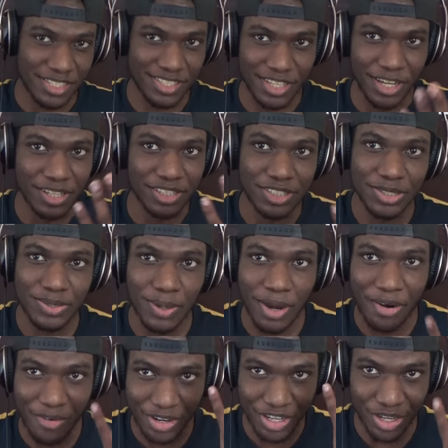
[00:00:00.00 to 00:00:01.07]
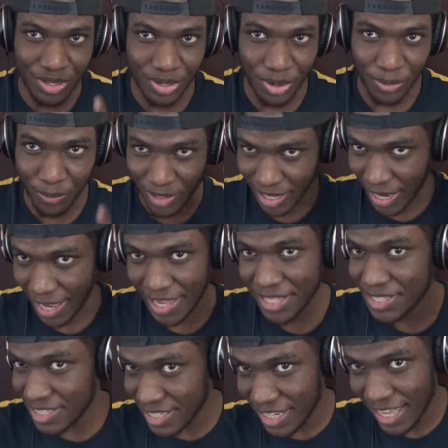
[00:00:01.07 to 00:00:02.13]
y'all you already know when
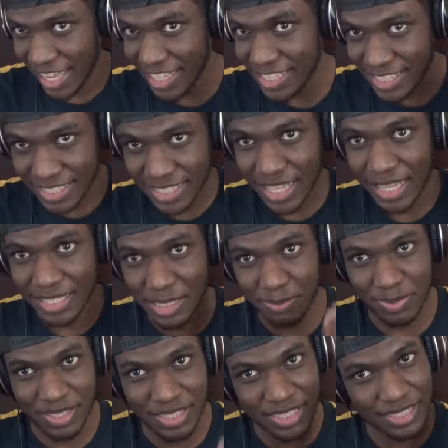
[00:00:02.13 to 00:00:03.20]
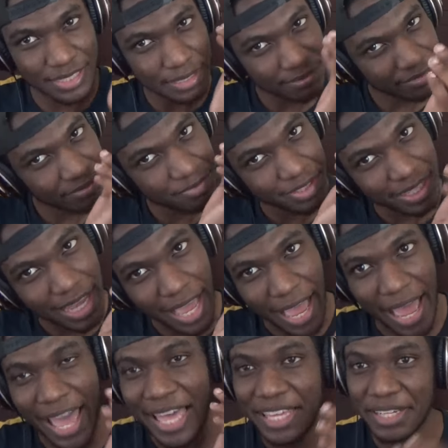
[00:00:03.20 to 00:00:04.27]
Eisen hits that specific
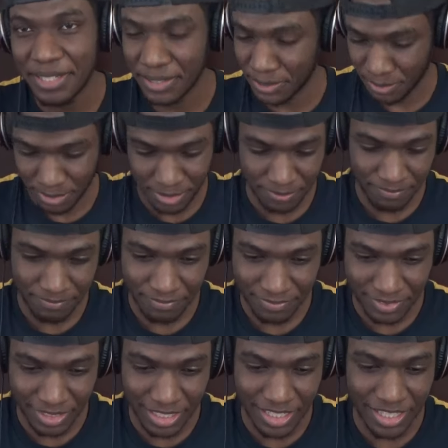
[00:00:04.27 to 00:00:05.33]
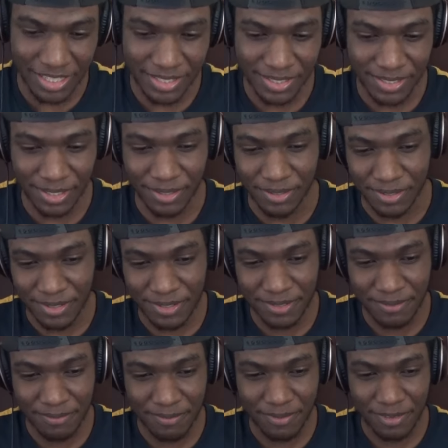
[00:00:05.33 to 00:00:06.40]
high note in his
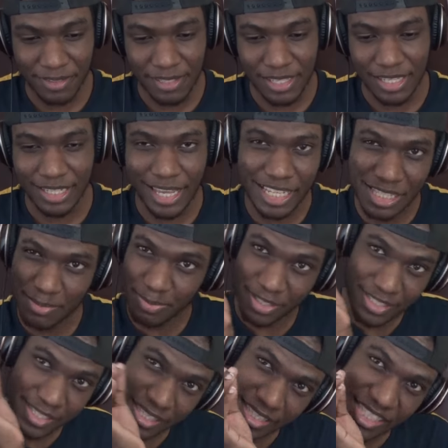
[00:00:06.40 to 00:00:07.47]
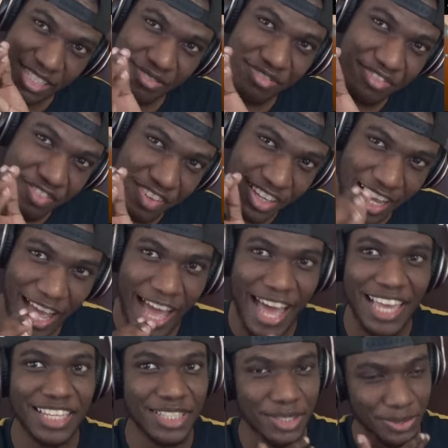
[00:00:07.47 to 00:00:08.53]
songs that specific
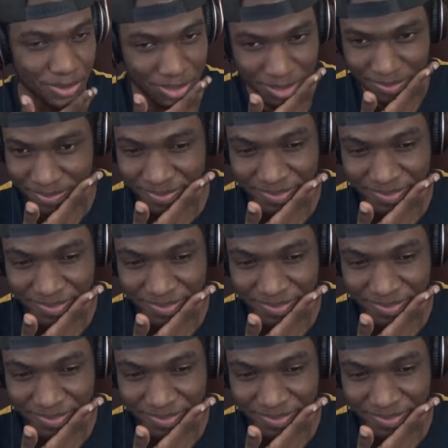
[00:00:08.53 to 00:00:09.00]
high note